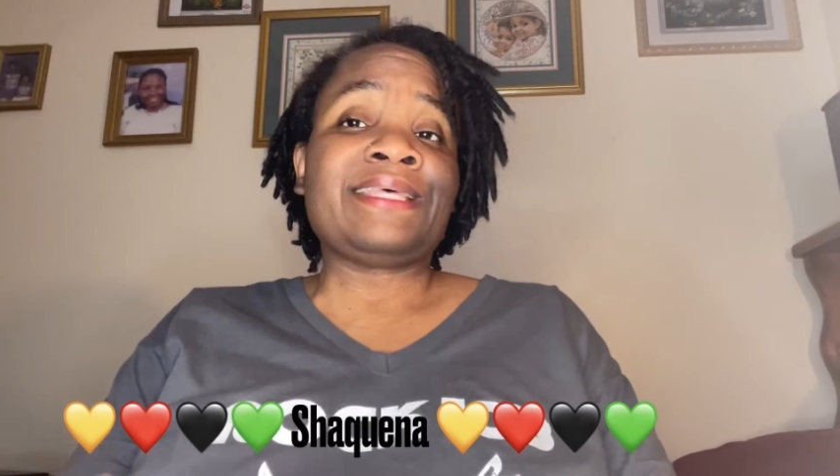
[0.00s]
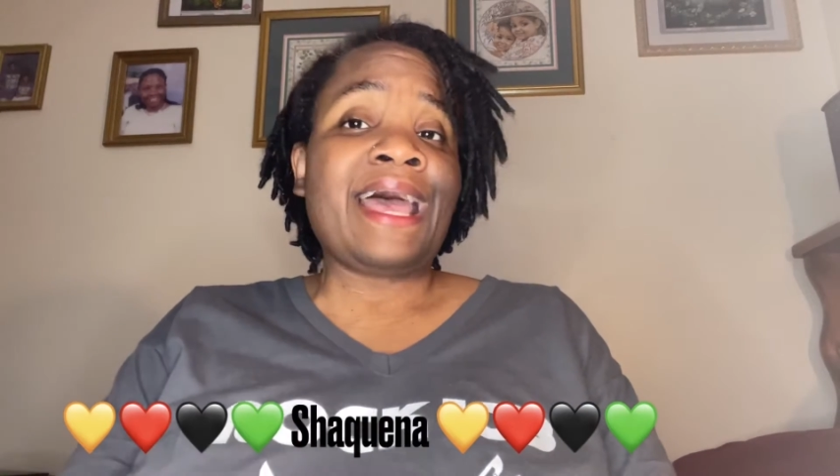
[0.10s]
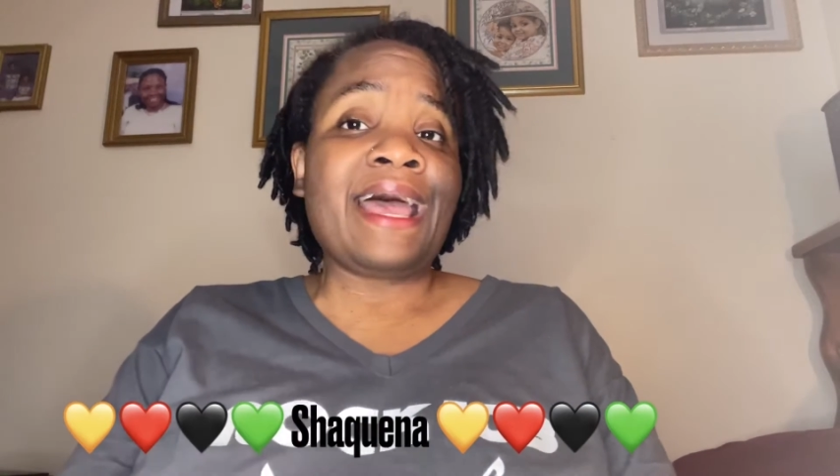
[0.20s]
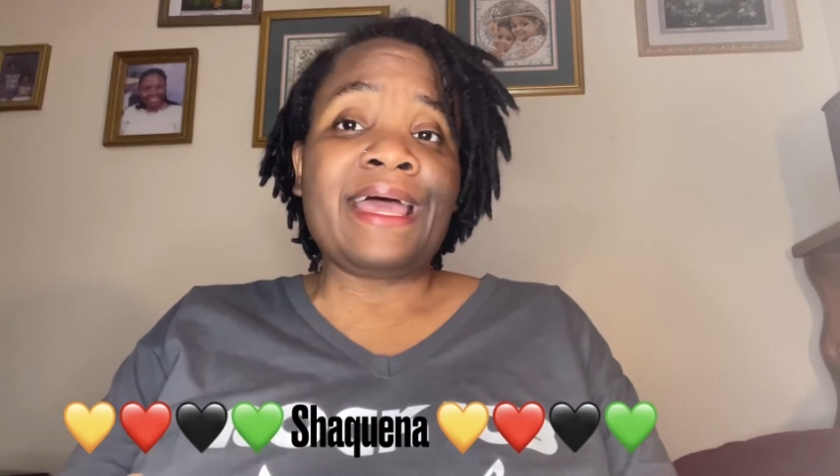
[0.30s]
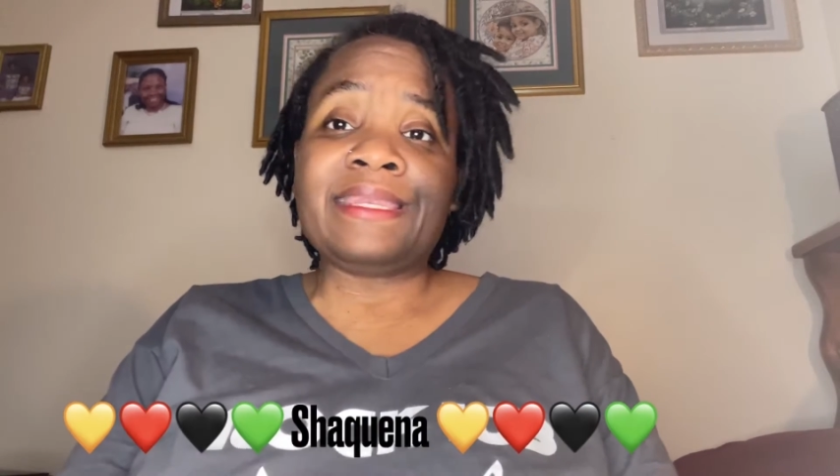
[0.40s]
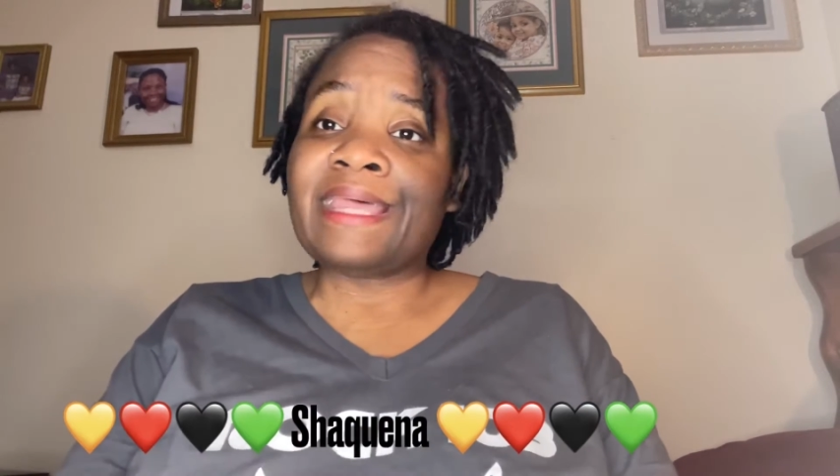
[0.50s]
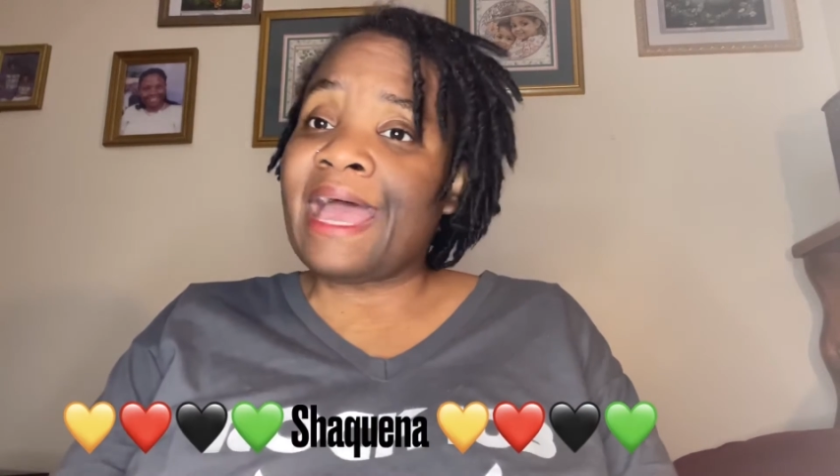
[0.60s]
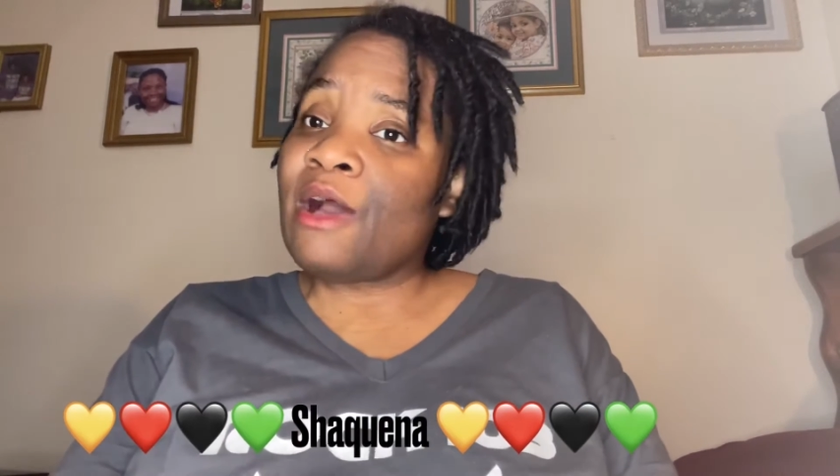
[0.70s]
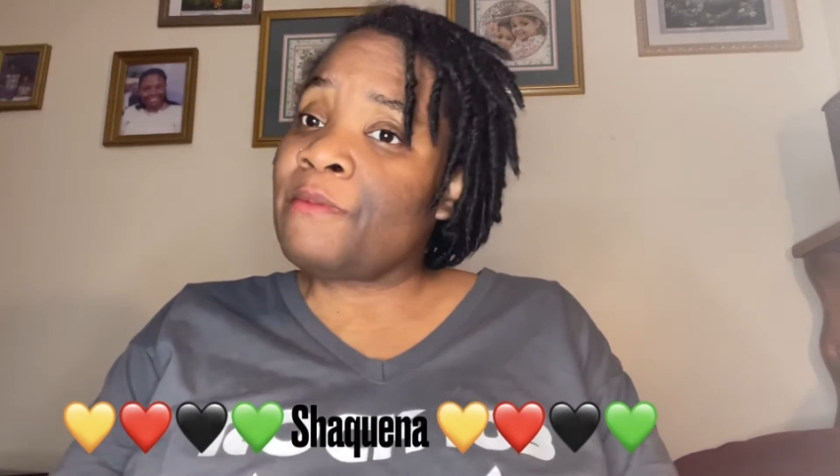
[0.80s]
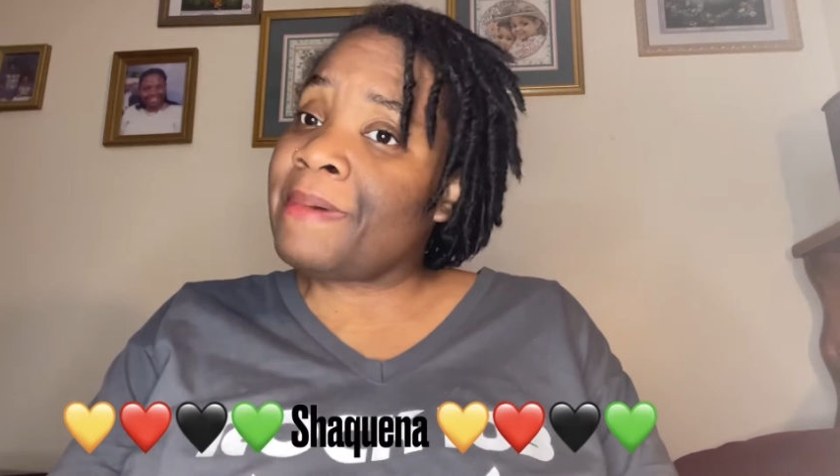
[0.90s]
tied
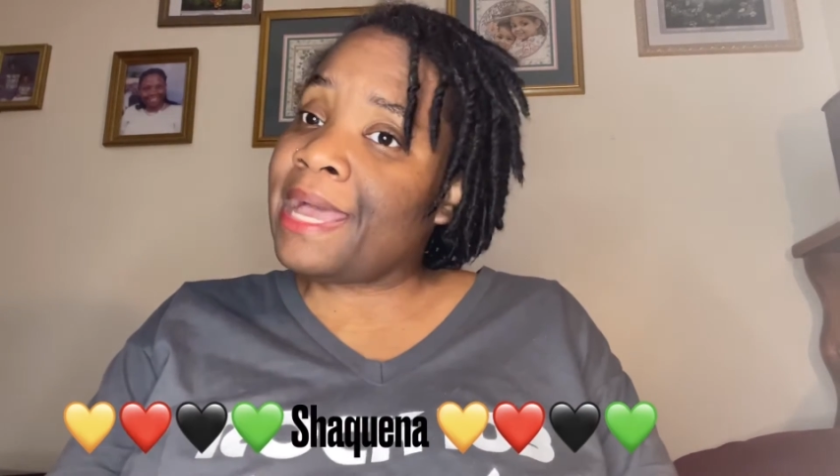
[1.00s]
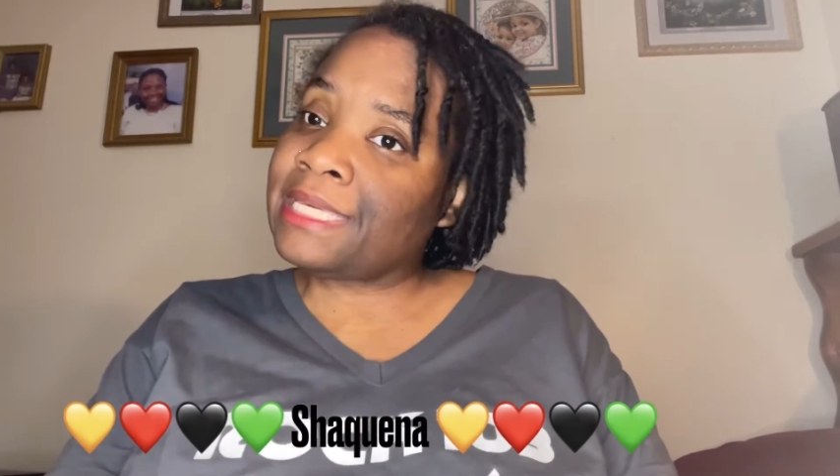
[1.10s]
down by